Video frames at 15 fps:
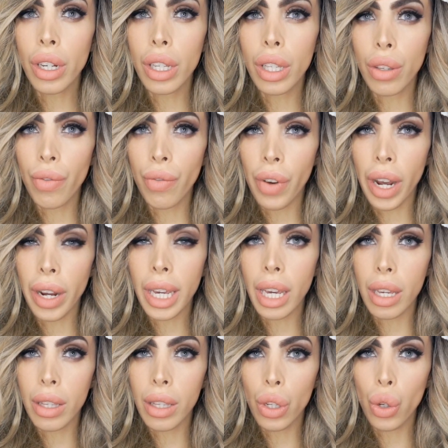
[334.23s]
is very
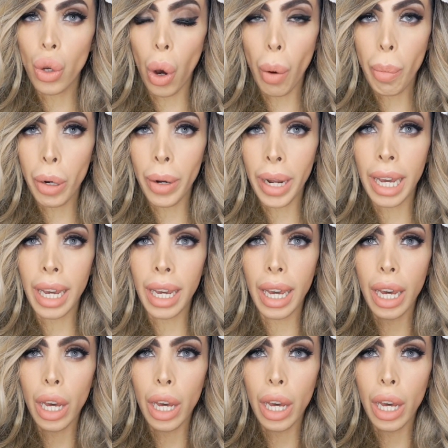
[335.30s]
easy to operate.